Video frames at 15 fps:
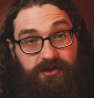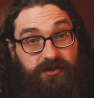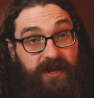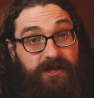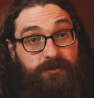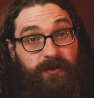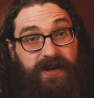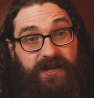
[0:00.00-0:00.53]
So
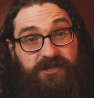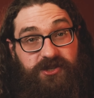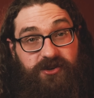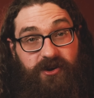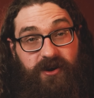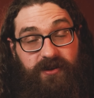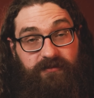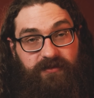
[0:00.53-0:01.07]
that's when I
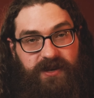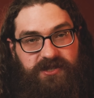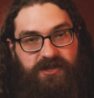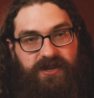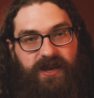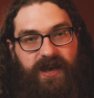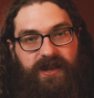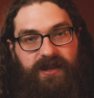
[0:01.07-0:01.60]
started
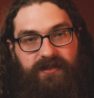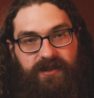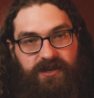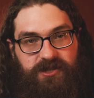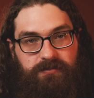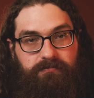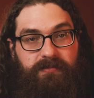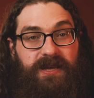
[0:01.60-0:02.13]
investigating
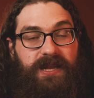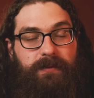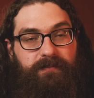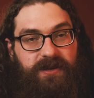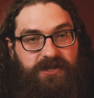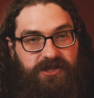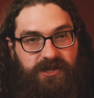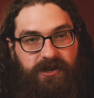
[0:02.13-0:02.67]
this mini
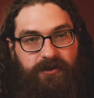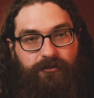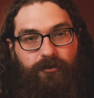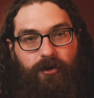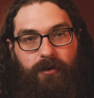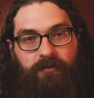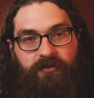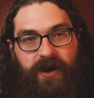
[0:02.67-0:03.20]
PC
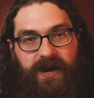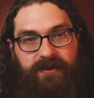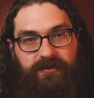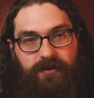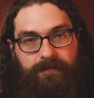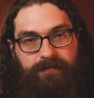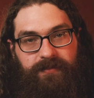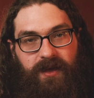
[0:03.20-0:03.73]
form
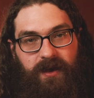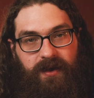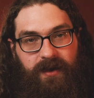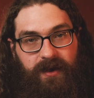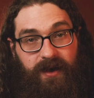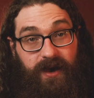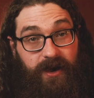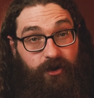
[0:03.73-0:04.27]
factor.
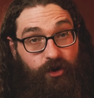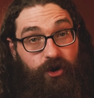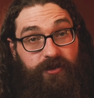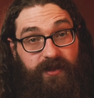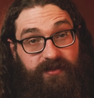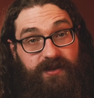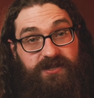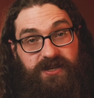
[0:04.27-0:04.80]
I heard
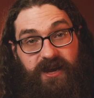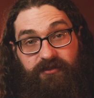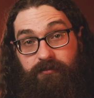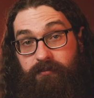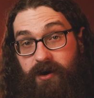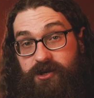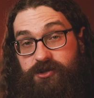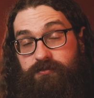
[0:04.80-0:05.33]
that these have
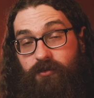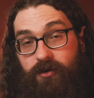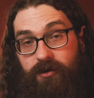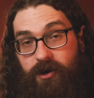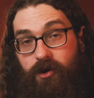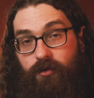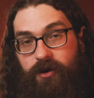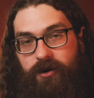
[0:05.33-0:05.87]
much
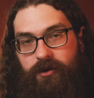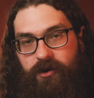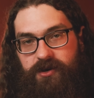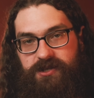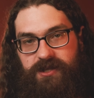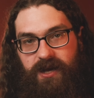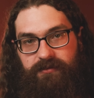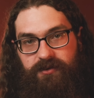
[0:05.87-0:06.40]
lower
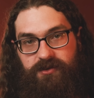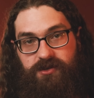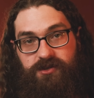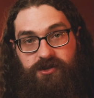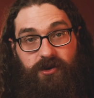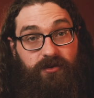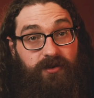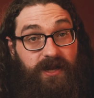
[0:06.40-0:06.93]
noise levels,
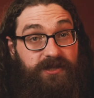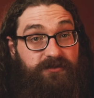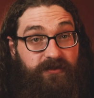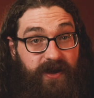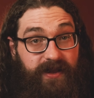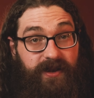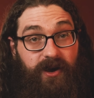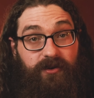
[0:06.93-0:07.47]
so let's
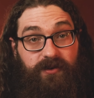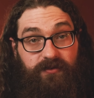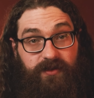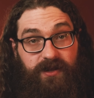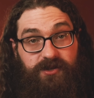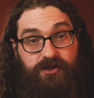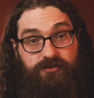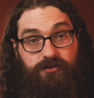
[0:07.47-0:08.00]
find out if
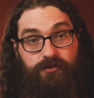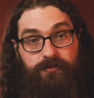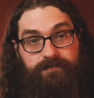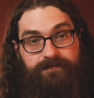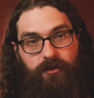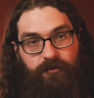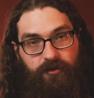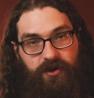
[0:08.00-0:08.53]
that's true.
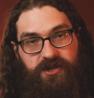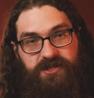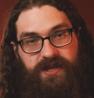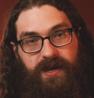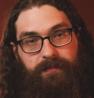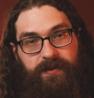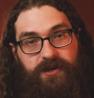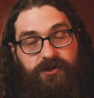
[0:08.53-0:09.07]
The first
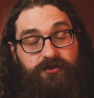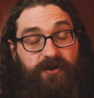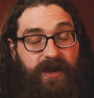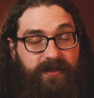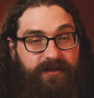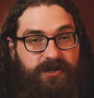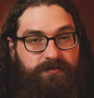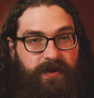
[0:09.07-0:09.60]
step is to
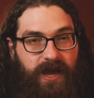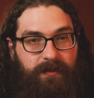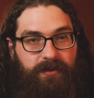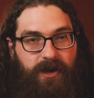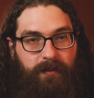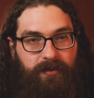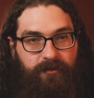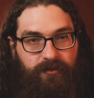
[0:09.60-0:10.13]
get this
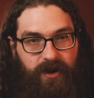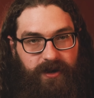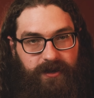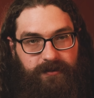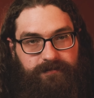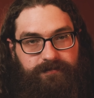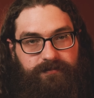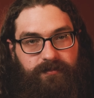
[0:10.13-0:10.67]
baby up and
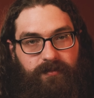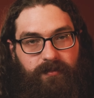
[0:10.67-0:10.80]
running.